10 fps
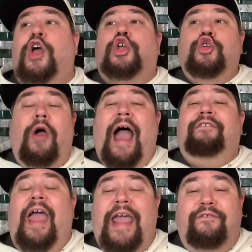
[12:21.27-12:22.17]
You have
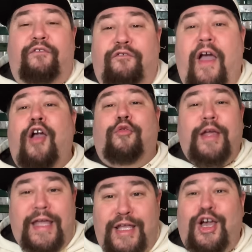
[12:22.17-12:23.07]
a
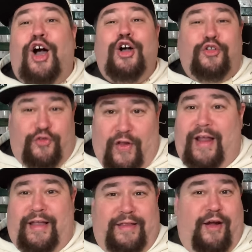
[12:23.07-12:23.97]
very young
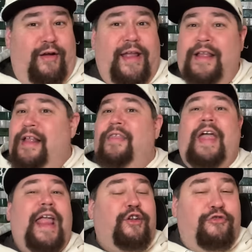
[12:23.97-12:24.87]
secondary
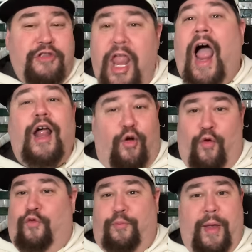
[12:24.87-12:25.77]
that you're not
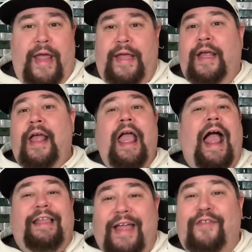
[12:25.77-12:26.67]
overpaying,
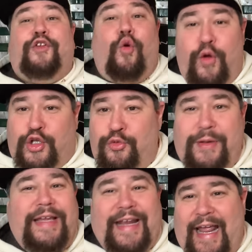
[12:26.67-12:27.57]
and that's going to
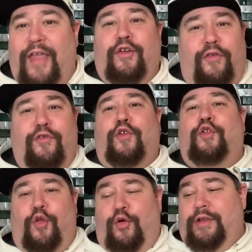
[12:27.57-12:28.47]
be together for a
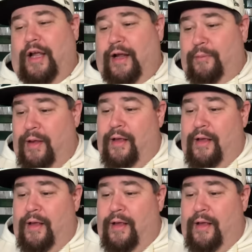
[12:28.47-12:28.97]
long time.